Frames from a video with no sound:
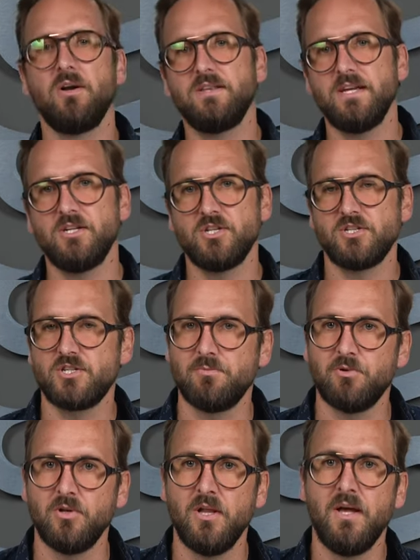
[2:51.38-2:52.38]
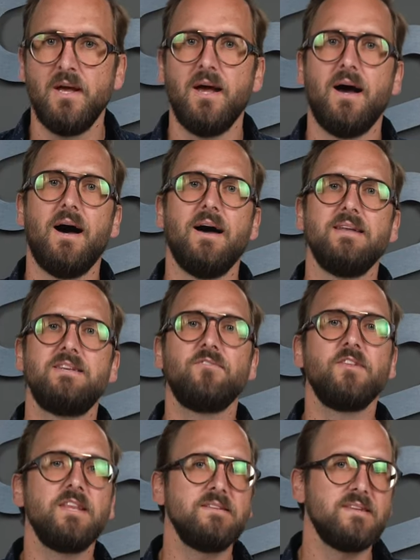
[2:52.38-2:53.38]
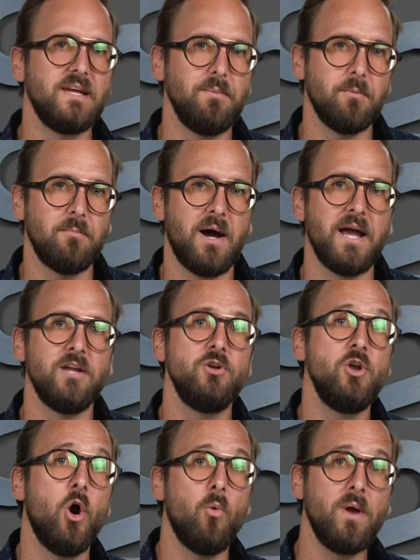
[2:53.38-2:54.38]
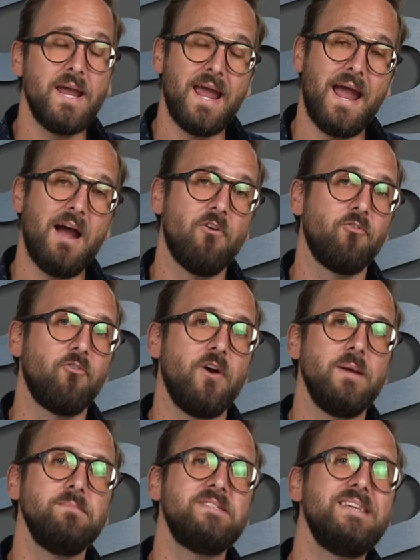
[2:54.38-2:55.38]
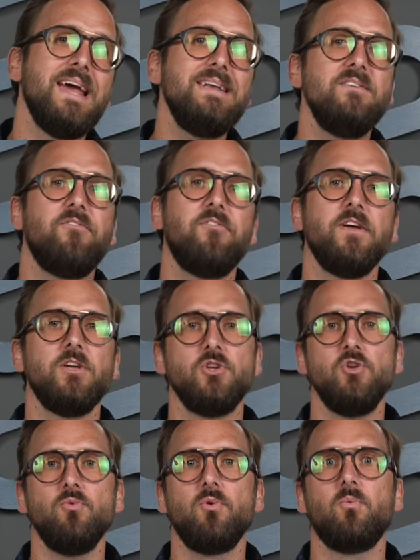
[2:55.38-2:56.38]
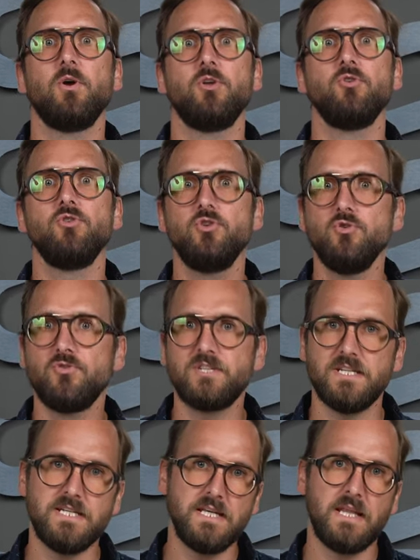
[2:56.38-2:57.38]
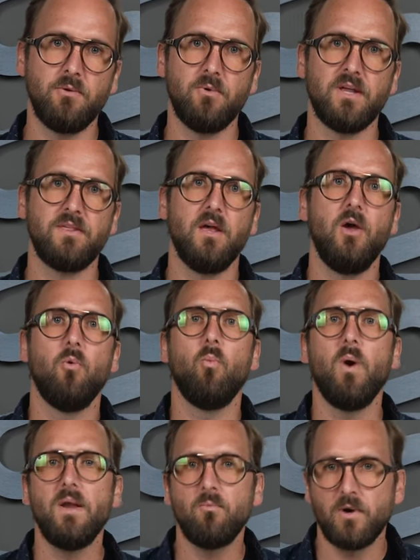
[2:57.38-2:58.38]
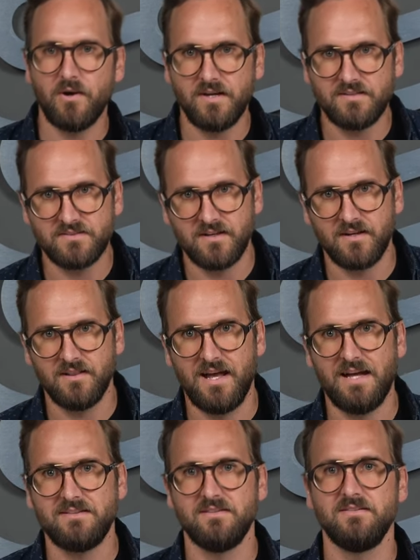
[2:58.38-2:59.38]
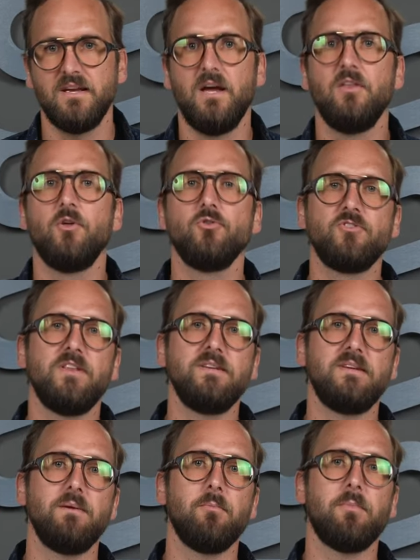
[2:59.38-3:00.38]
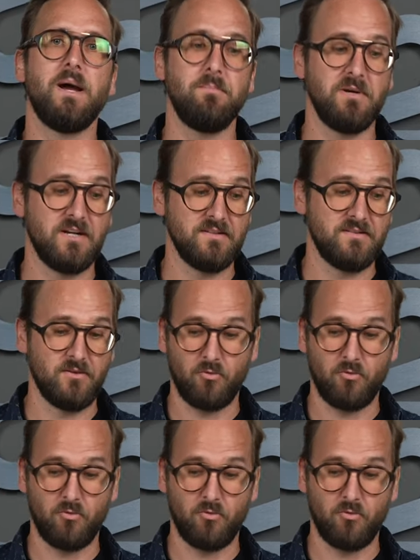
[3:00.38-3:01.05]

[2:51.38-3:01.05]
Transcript: aren't they adjustable? Different things to keep in mind, knowing how frames tend to fit you and what you're used to dealing with when wearing sunglasses. Those are things to keep in mind because